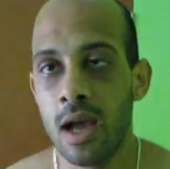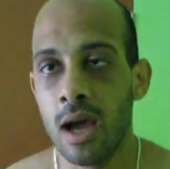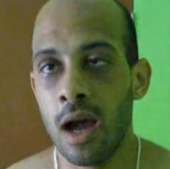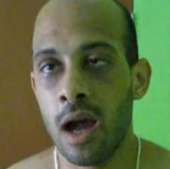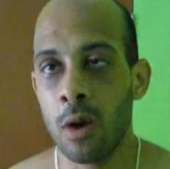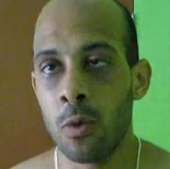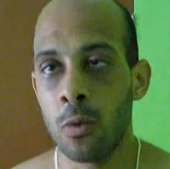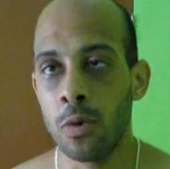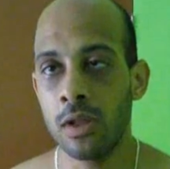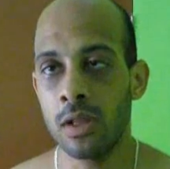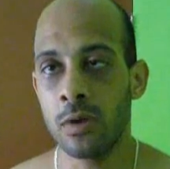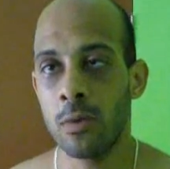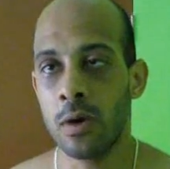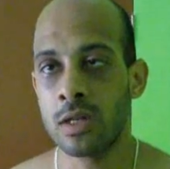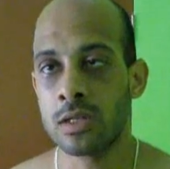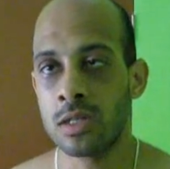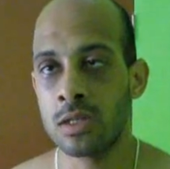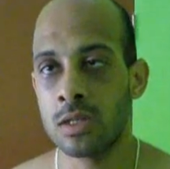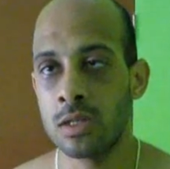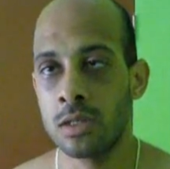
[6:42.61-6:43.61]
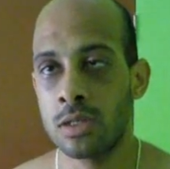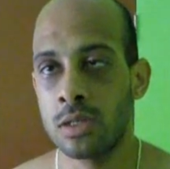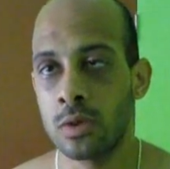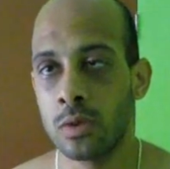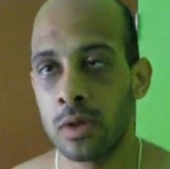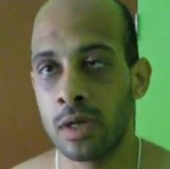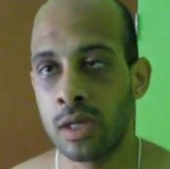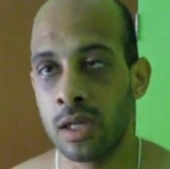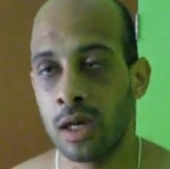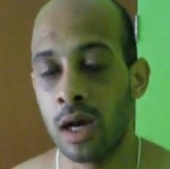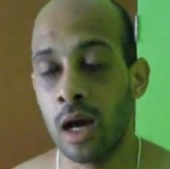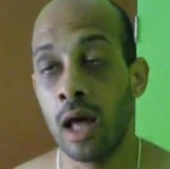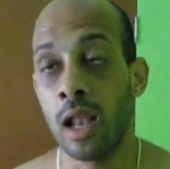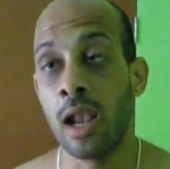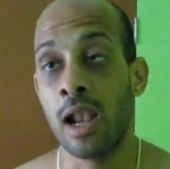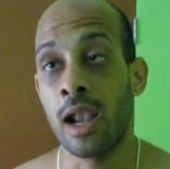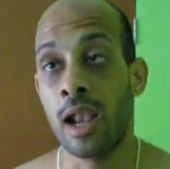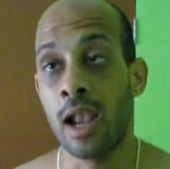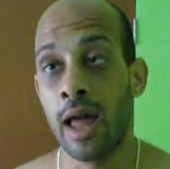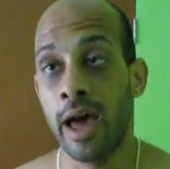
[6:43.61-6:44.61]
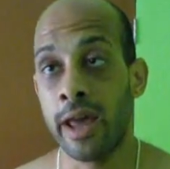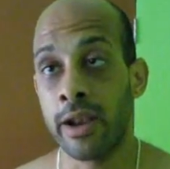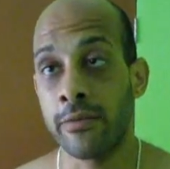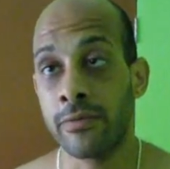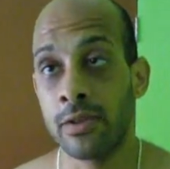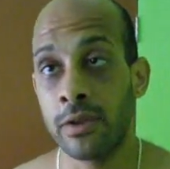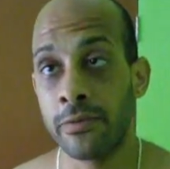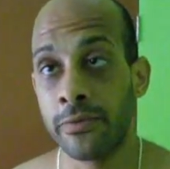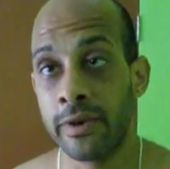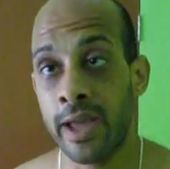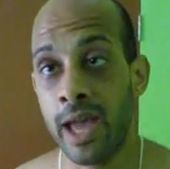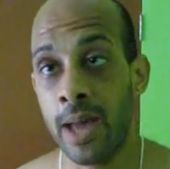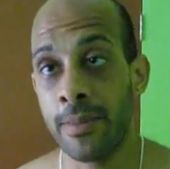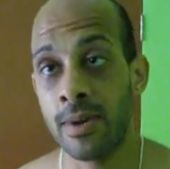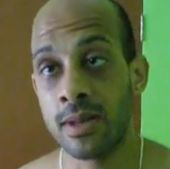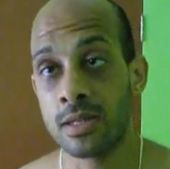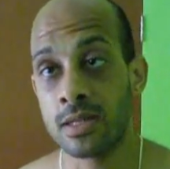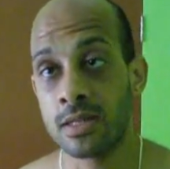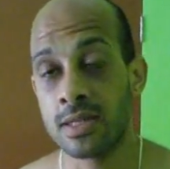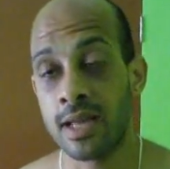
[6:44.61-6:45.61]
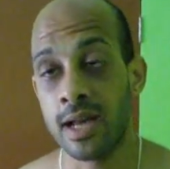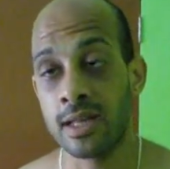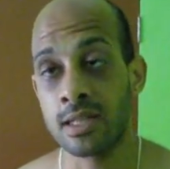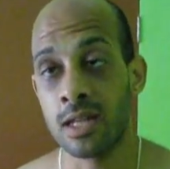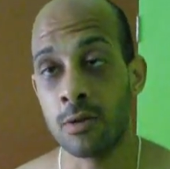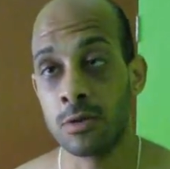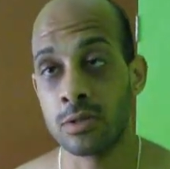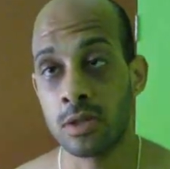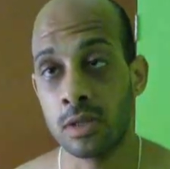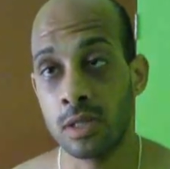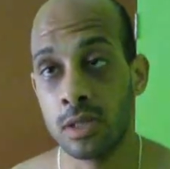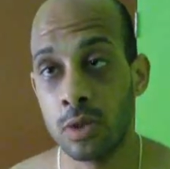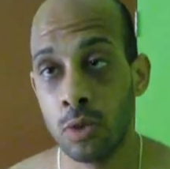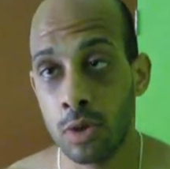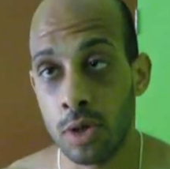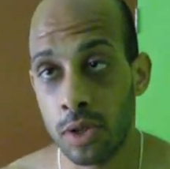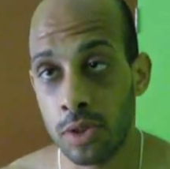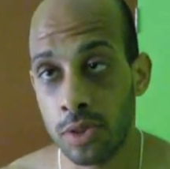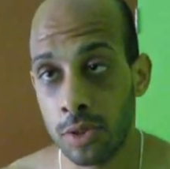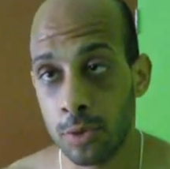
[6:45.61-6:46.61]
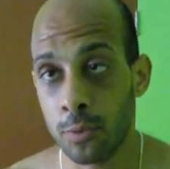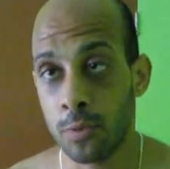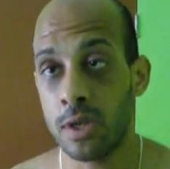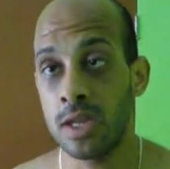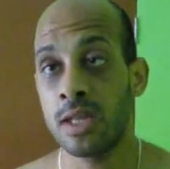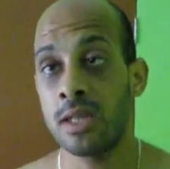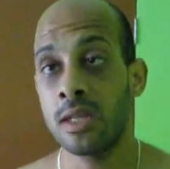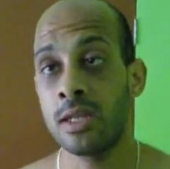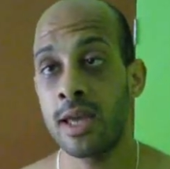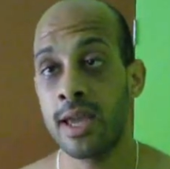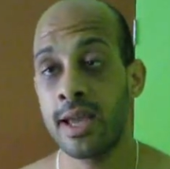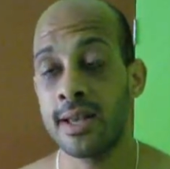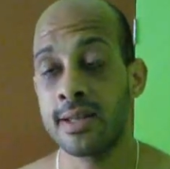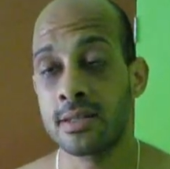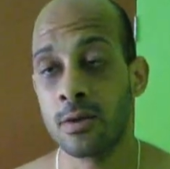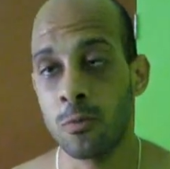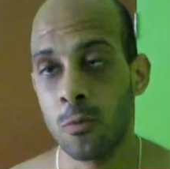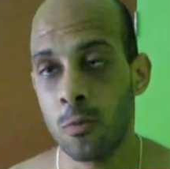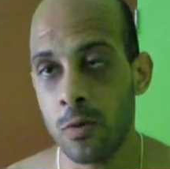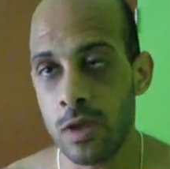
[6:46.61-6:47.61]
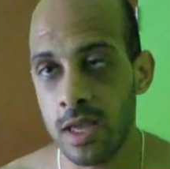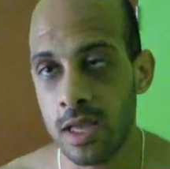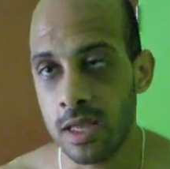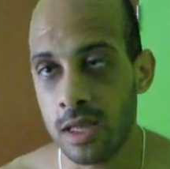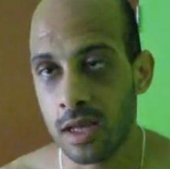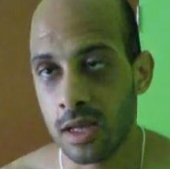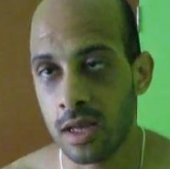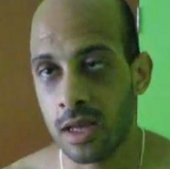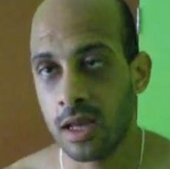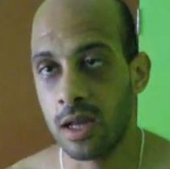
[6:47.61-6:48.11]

I really wasn't doing a lot of different ab exercises. I was only doing it 3 days a week.